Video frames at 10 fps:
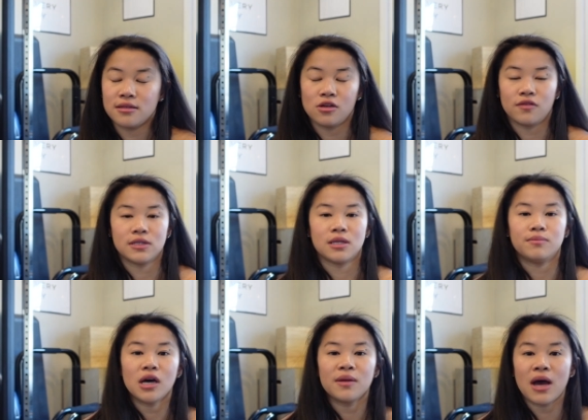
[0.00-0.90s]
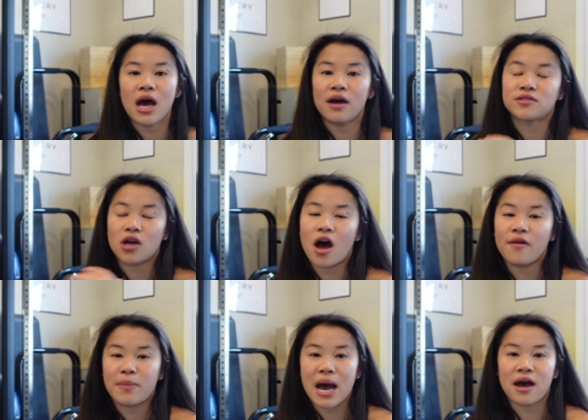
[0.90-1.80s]
So if it's the bottom half,
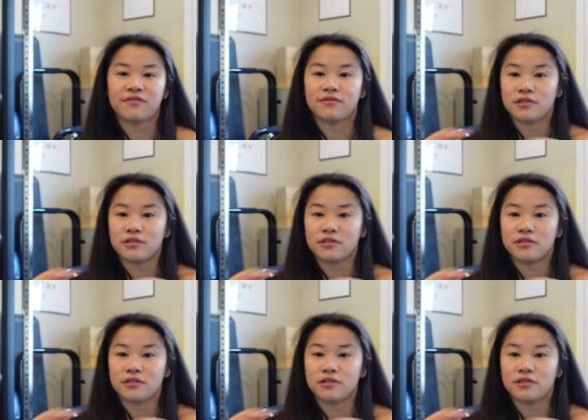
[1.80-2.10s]
top half,